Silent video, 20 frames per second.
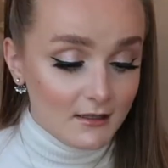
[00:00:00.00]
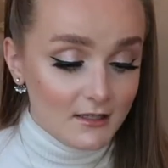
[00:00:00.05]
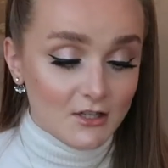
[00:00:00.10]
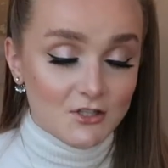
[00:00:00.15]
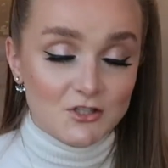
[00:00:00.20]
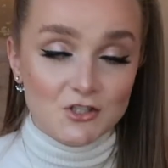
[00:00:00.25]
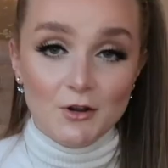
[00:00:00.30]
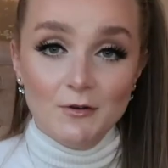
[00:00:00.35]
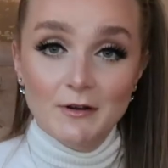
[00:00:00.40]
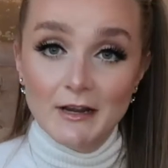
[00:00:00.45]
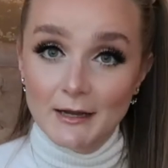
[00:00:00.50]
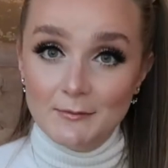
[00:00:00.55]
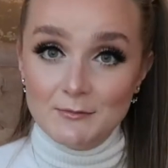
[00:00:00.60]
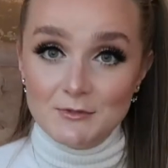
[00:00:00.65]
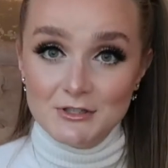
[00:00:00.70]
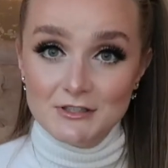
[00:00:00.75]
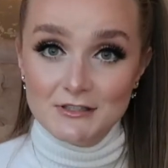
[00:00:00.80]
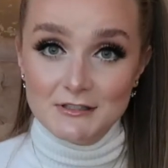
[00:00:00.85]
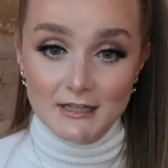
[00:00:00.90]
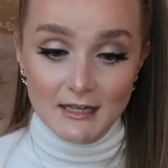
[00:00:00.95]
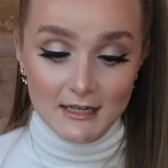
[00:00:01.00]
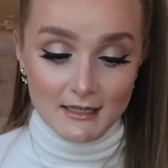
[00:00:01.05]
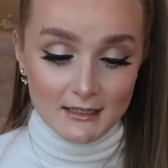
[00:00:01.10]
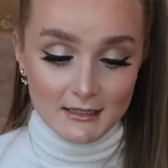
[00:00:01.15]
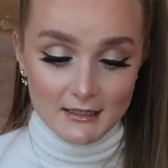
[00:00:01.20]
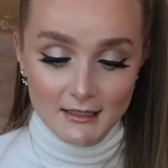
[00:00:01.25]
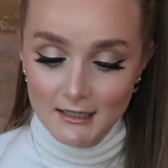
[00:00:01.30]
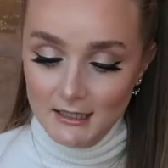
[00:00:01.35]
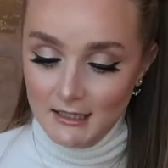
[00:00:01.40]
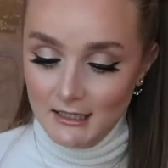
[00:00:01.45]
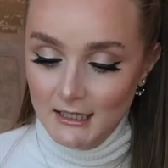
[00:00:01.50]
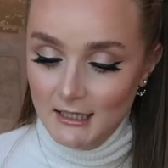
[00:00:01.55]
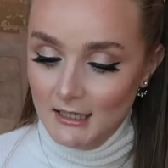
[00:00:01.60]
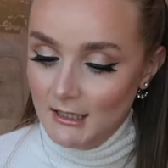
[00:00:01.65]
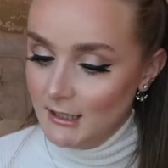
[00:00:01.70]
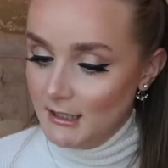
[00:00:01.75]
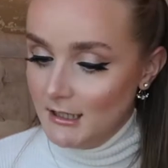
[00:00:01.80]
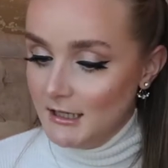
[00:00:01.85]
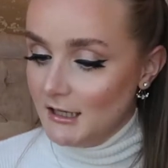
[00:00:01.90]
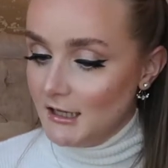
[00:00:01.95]
Sorry, I'm just like,
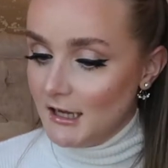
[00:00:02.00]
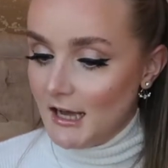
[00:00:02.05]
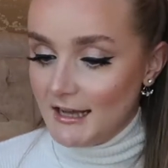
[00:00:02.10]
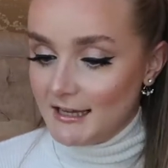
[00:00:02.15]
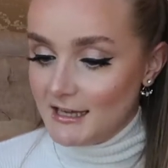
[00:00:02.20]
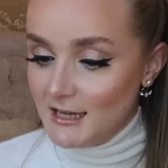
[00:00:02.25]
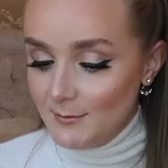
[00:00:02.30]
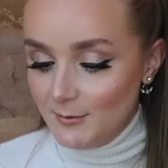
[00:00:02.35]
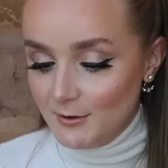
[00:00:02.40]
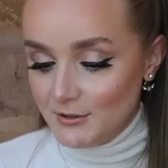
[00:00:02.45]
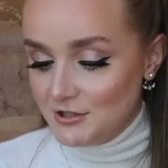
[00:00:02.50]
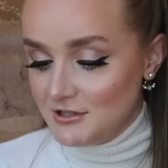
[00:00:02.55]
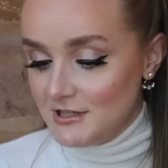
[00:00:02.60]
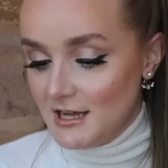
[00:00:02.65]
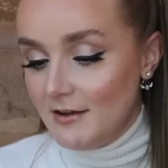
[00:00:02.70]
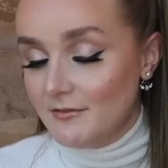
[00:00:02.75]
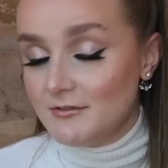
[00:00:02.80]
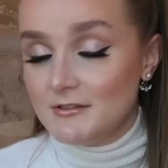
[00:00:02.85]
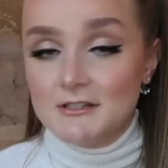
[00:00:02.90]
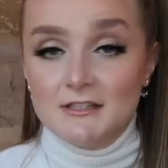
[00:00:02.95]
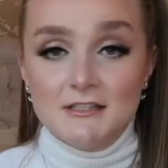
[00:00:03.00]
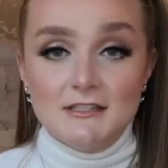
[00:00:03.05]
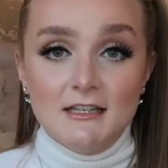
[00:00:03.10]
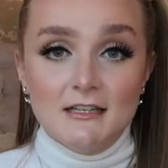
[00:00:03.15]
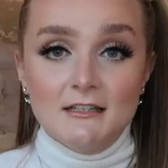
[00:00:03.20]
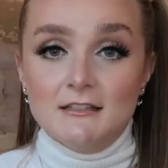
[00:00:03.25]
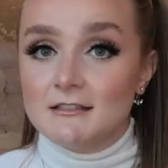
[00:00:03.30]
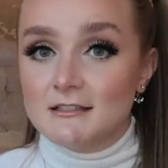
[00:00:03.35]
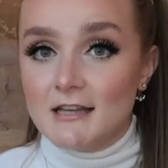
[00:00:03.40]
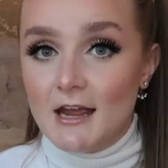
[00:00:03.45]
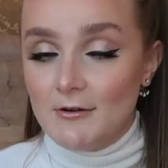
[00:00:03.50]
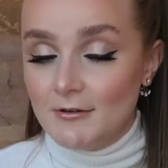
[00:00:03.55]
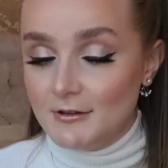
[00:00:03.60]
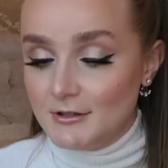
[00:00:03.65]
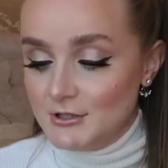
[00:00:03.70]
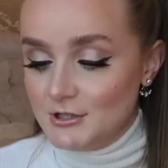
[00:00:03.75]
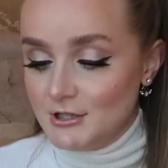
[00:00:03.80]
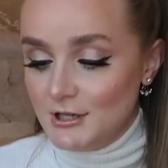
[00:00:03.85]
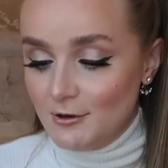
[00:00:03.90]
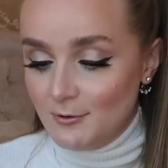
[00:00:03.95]
I keep on just having to sit and stare at the
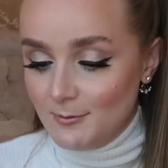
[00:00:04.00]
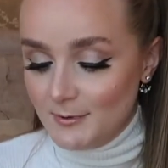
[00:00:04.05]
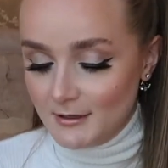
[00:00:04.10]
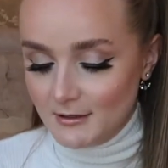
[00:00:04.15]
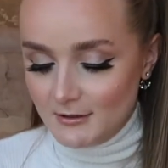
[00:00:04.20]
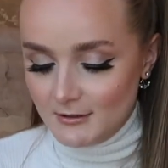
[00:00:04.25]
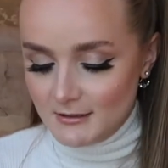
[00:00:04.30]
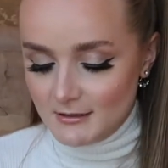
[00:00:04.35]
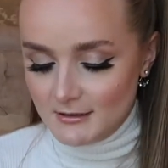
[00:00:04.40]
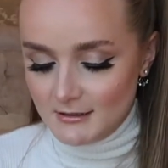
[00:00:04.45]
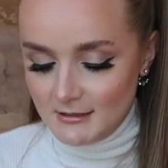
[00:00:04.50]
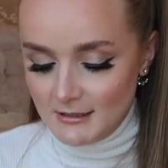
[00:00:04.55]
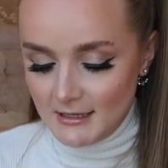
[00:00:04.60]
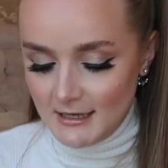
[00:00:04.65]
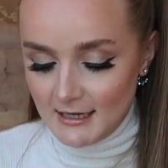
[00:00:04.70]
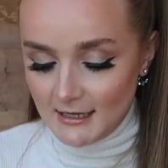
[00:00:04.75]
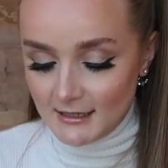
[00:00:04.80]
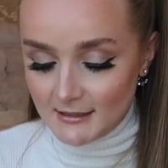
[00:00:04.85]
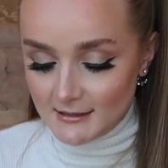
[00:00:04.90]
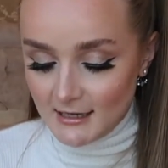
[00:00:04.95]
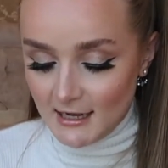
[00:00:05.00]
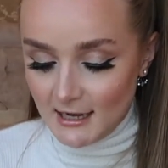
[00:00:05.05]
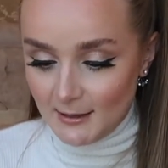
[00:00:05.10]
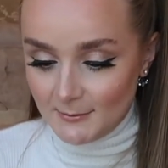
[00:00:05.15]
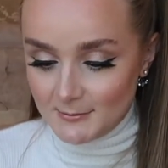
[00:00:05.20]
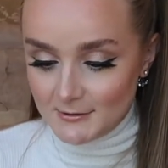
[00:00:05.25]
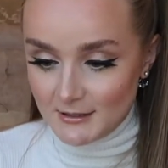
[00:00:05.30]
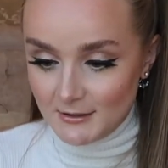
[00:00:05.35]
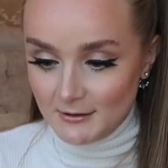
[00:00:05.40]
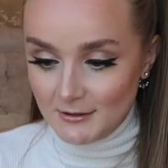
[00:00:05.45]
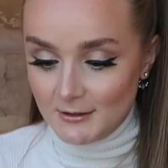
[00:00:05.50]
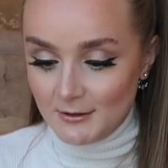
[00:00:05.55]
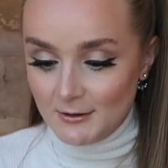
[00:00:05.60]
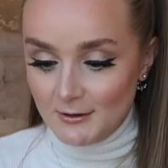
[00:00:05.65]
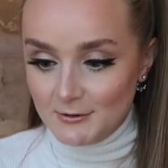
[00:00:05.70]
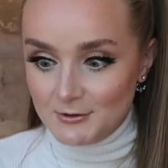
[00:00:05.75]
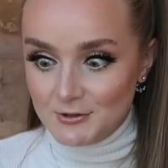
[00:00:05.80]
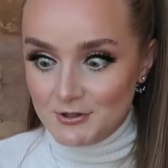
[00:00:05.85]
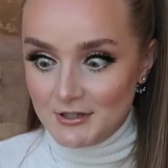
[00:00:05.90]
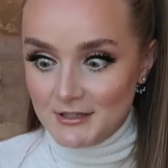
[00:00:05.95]
shoe because it's absolutely
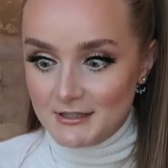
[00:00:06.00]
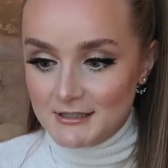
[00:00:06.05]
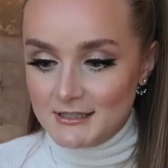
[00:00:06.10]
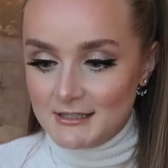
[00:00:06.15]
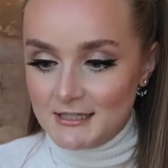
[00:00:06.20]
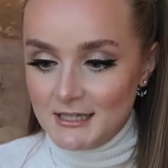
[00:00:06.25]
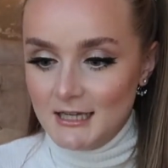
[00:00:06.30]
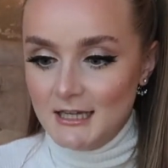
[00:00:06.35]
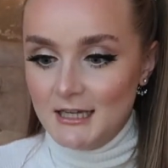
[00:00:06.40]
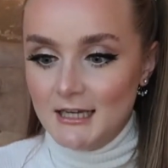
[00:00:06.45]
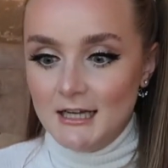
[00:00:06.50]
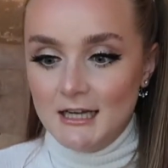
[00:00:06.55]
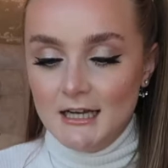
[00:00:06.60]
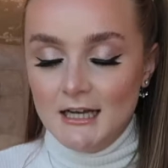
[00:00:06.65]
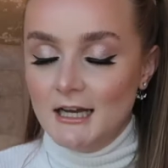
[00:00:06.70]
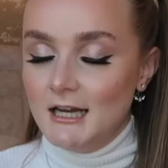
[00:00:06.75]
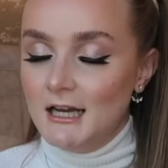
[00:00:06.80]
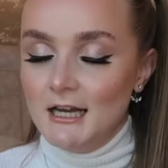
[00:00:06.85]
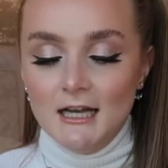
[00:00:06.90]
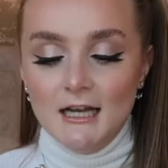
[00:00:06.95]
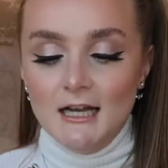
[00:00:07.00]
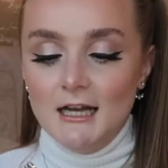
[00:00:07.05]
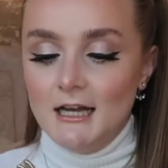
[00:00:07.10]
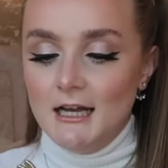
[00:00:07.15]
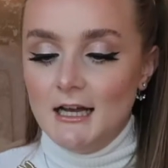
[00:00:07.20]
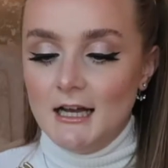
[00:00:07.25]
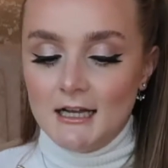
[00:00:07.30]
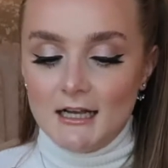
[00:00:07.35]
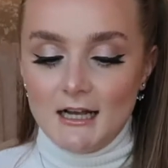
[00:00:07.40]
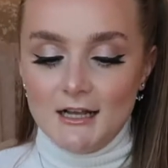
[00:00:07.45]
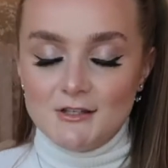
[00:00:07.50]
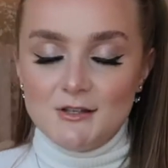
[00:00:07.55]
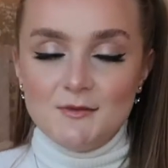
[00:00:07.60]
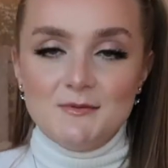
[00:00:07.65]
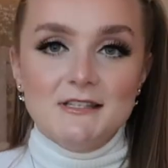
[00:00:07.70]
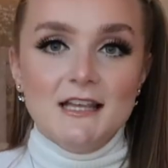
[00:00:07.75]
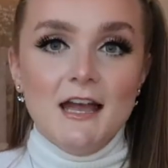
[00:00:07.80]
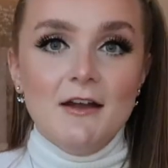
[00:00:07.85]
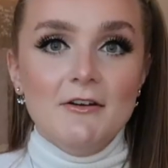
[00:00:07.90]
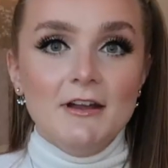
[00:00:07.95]
gorgeous. I can't stop
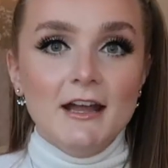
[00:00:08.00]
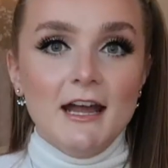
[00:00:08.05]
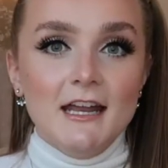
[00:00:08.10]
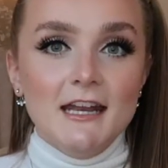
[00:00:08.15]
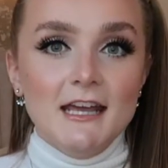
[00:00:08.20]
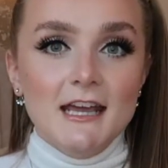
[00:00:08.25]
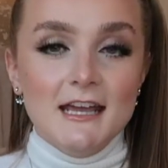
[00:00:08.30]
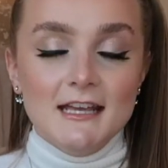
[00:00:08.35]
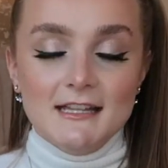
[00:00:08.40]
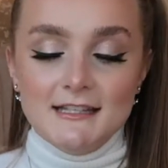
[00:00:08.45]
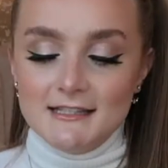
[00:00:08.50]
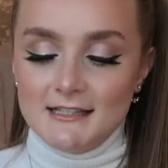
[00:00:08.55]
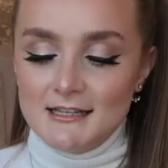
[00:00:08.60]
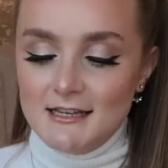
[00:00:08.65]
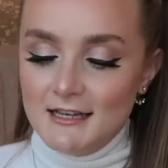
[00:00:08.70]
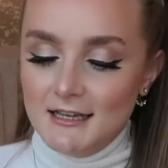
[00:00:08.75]
staring at it.